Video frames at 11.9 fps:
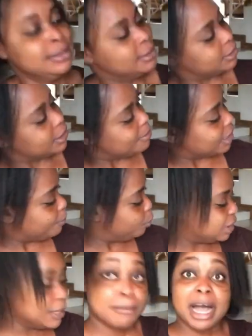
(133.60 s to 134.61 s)
So I'm going to put
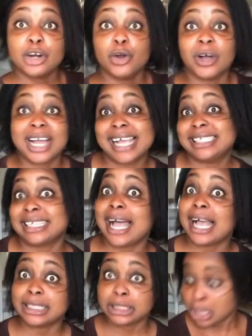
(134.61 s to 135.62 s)
him back now, guys,
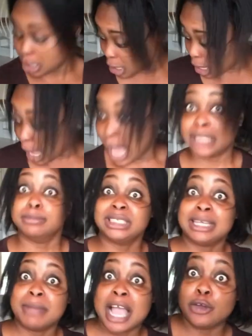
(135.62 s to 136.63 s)
because as I said,
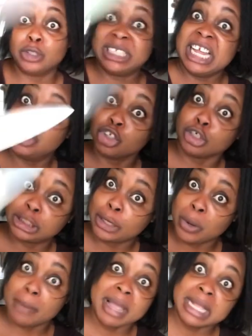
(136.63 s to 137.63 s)
I use dangerous
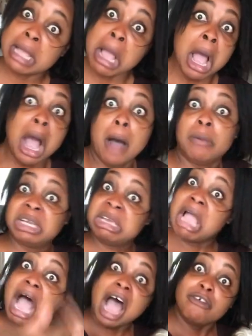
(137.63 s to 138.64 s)
equipment. I
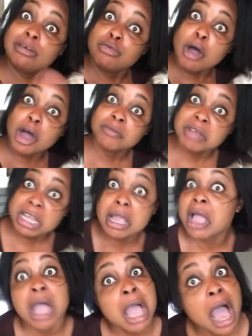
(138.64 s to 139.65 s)
can't have it on me.
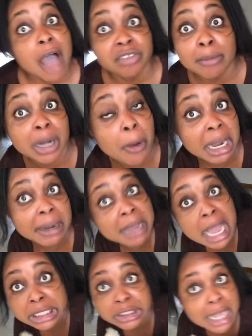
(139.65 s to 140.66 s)
After I know what they call
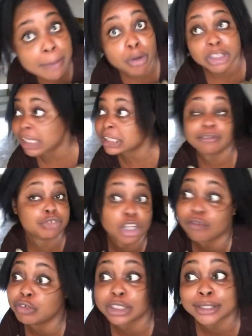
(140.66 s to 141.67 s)
Child Protective
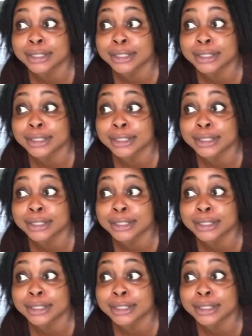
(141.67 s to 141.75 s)
Service.